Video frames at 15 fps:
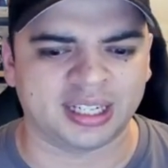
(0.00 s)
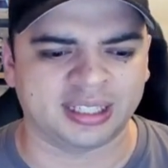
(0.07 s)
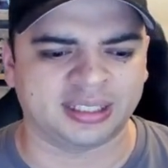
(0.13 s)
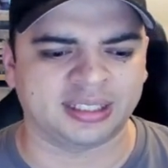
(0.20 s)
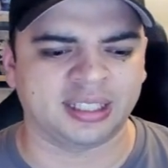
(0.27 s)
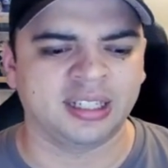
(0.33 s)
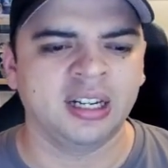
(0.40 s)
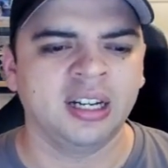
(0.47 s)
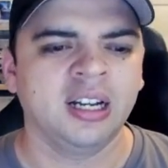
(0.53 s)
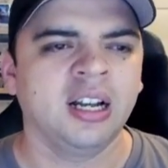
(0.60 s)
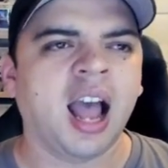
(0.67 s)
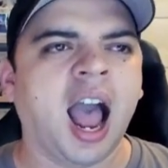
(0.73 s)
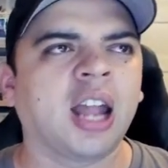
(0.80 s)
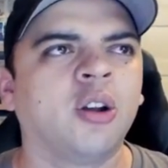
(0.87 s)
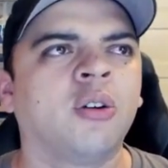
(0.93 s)

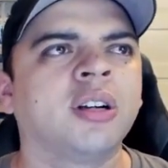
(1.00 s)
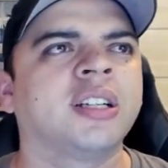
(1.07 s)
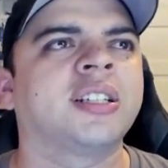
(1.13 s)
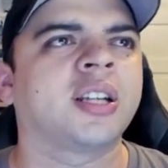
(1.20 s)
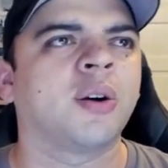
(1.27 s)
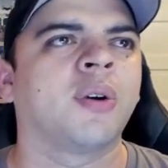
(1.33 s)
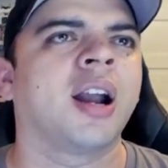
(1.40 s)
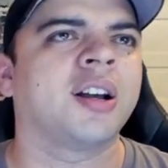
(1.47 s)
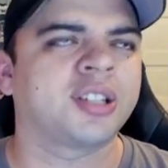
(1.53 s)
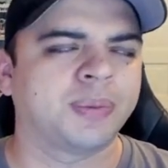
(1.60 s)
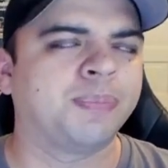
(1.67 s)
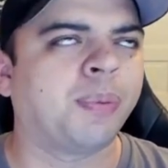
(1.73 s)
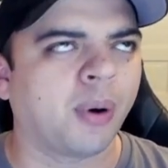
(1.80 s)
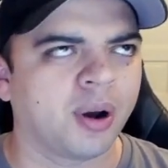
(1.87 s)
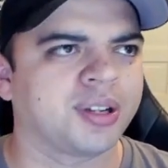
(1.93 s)
if someone else
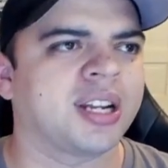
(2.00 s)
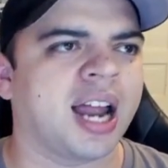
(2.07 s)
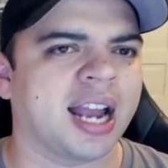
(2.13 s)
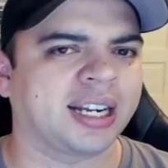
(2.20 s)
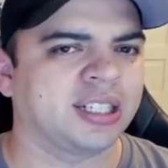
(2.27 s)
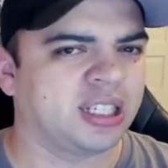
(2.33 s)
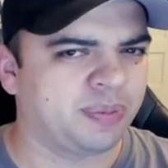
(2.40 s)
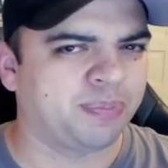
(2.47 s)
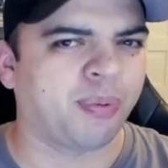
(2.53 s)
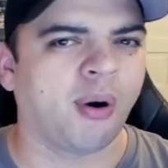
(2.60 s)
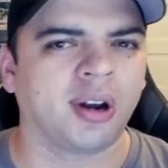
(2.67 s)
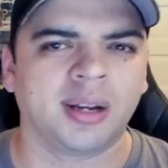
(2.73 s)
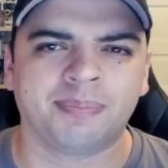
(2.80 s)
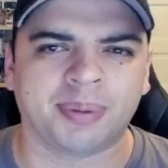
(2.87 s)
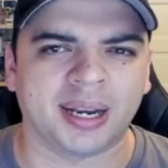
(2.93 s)
spoils it, I can
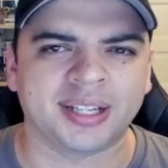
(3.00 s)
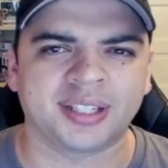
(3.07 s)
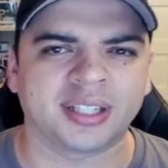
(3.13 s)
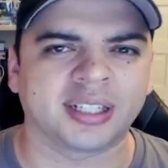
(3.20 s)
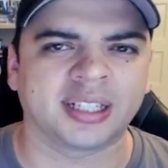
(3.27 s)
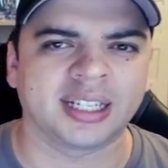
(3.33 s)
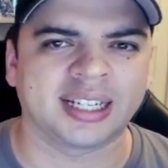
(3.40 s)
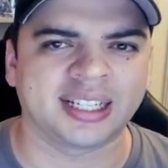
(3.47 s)
spoil it, basically.